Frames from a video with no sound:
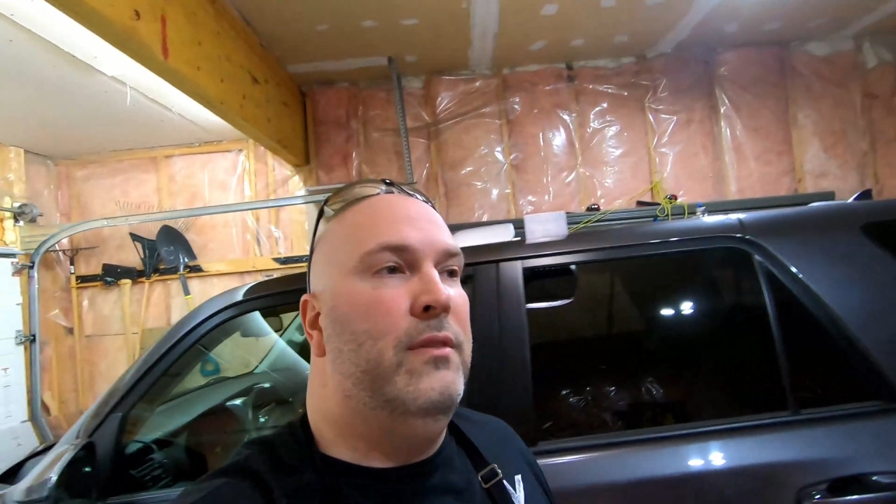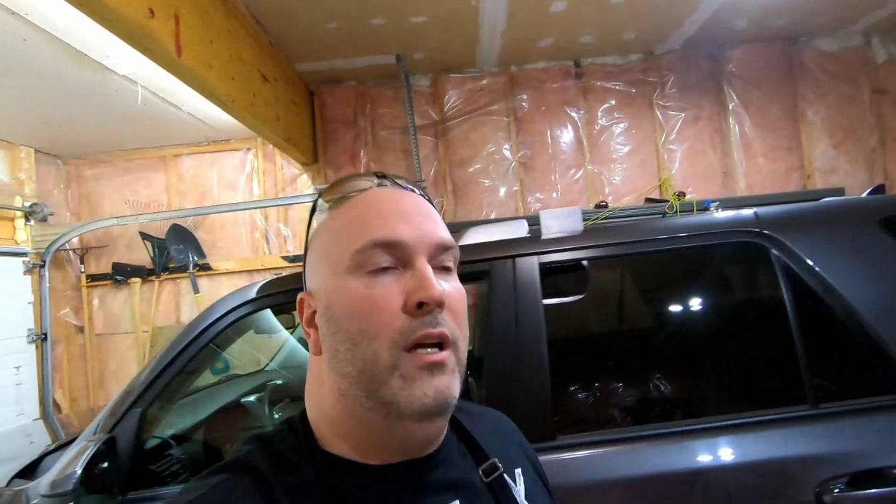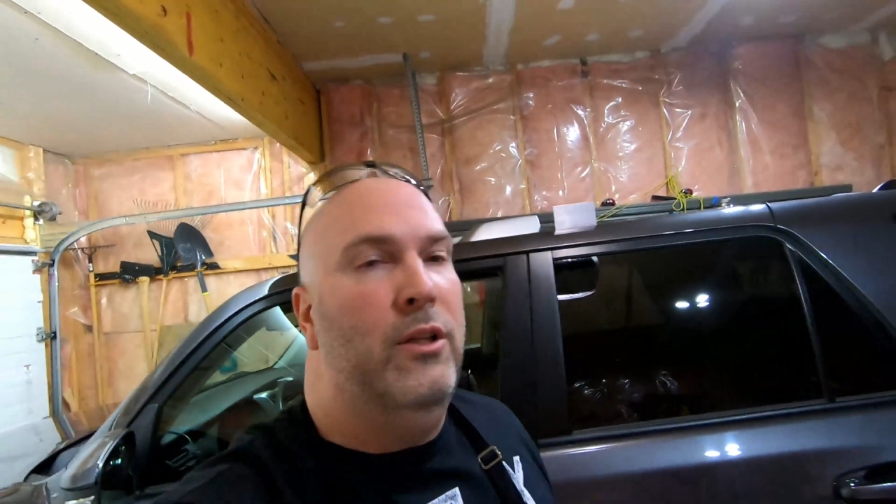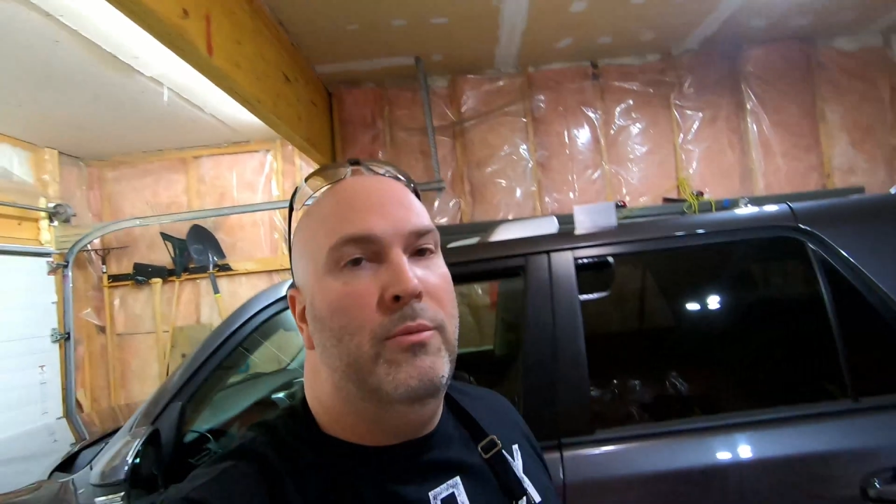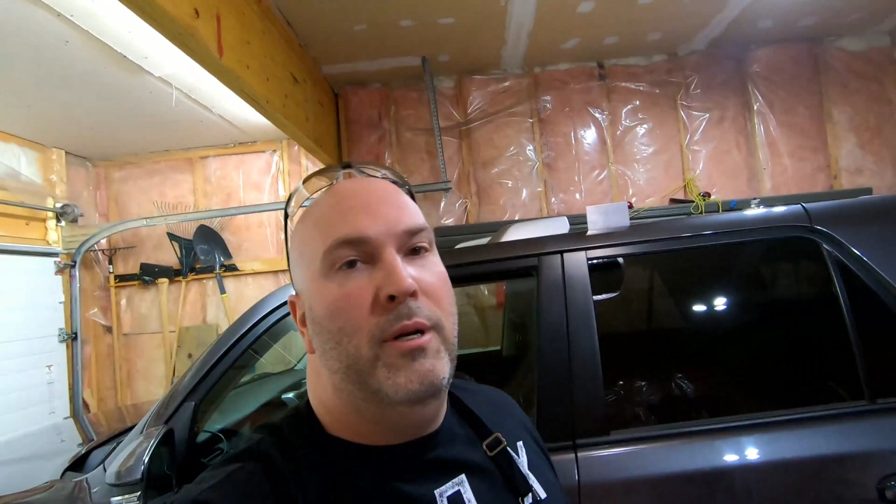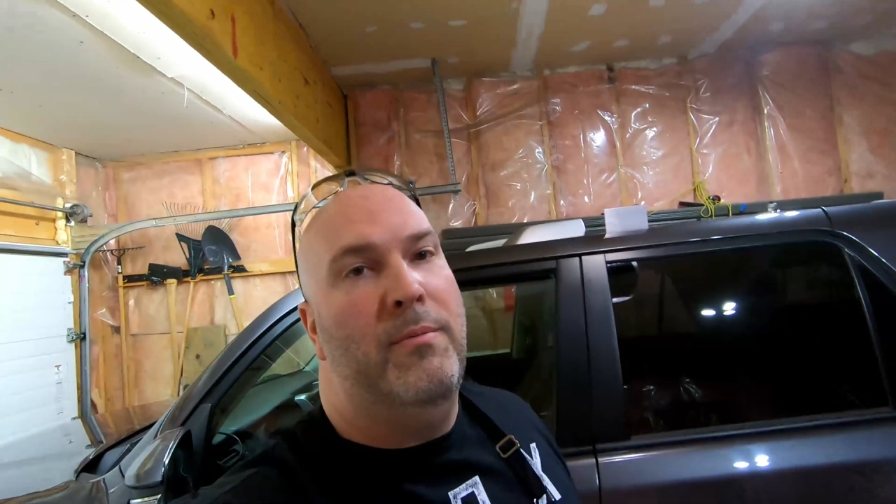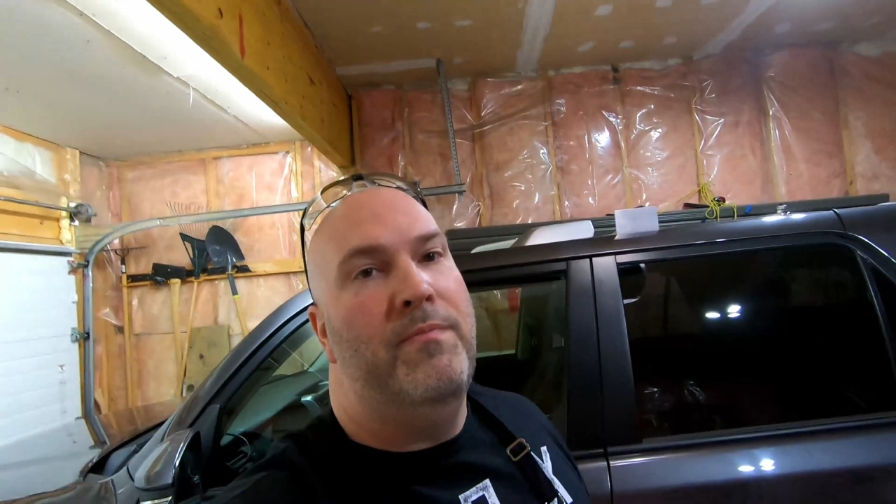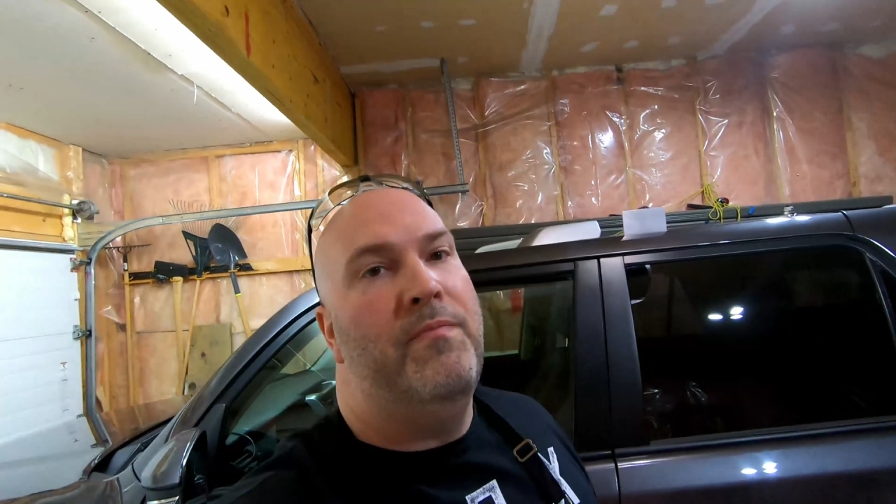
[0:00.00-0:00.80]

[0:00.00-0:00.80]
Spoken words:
aluminum,